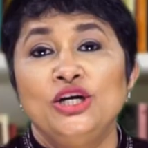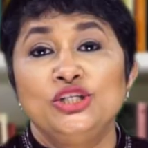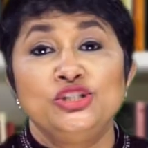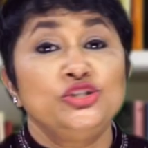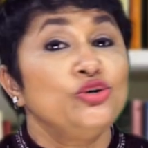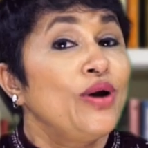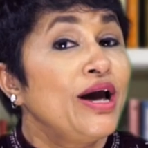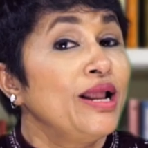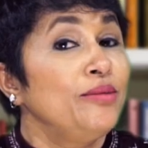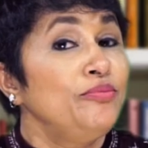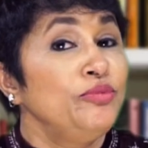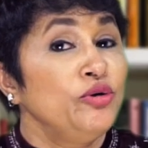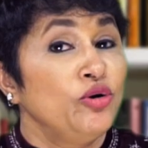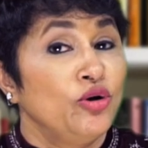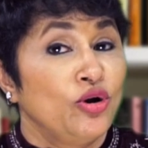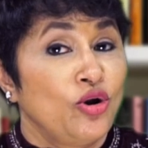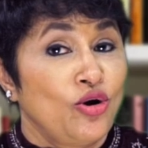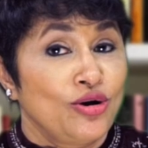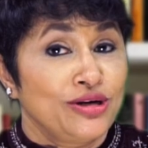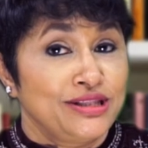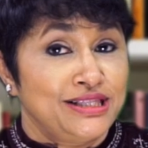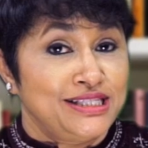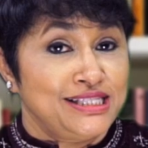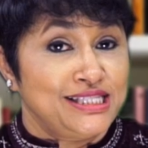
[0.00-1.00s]
To help you
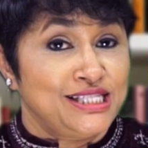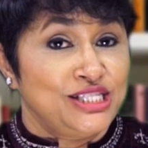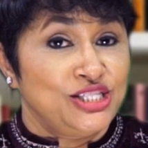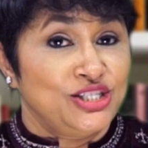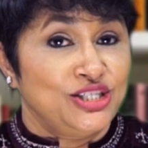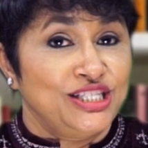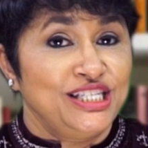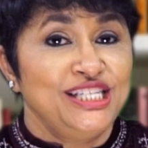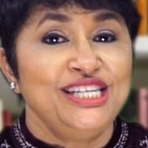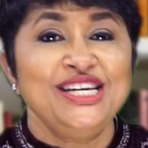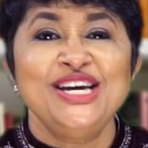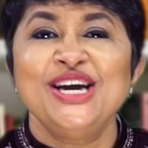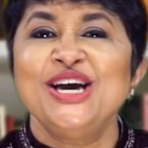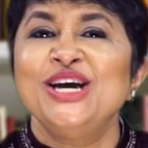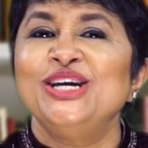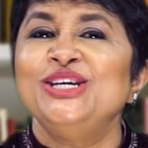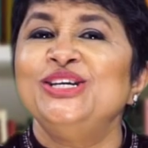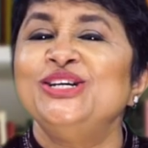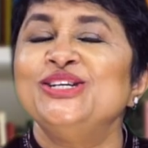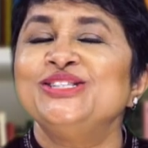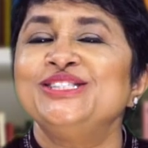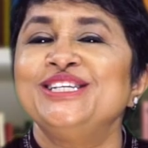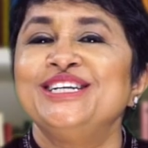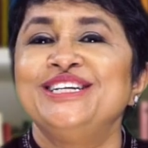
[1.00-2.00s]
along in this journey,
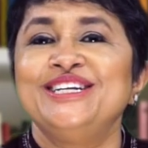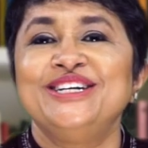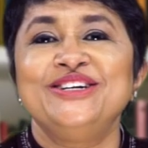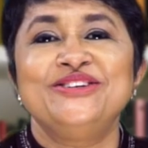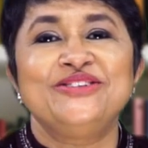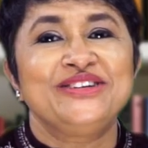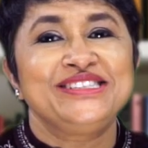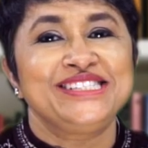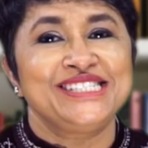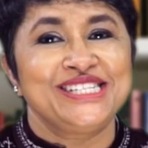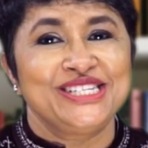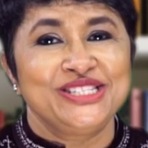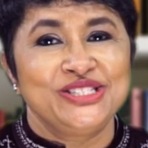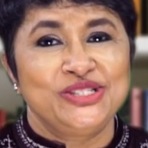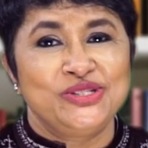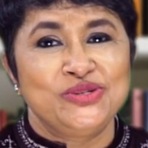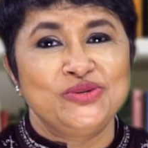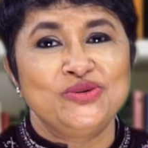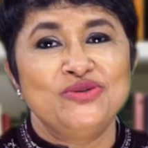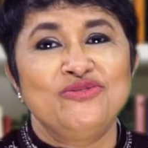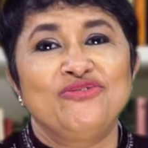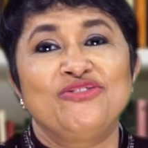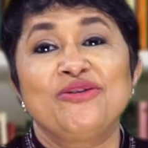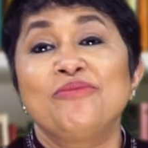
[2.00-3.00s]
here's an interesting
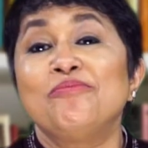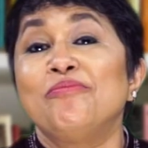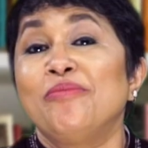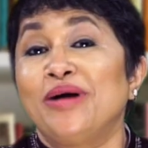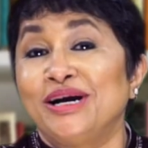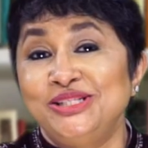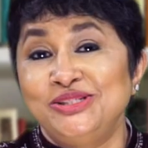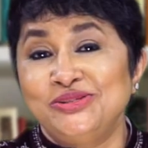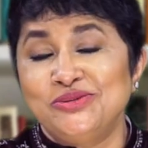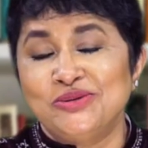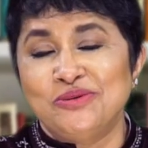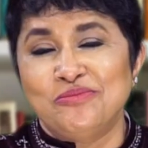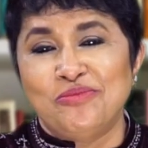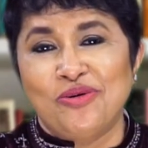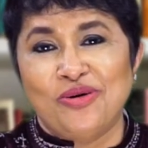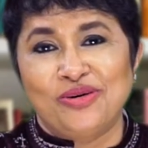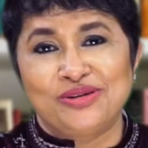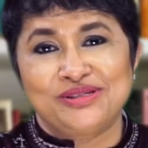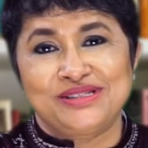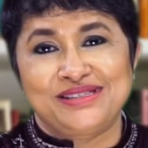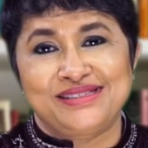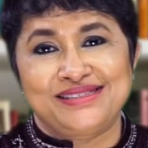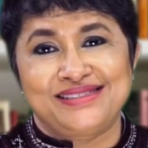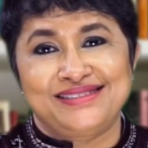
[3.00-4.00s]
tool from my
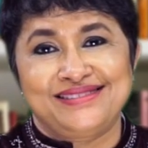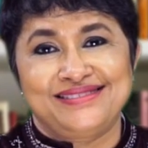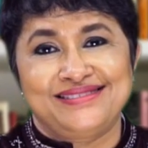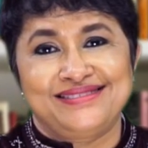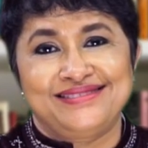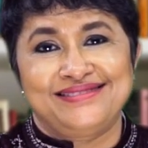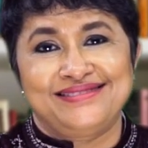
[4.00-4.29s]
toolbox.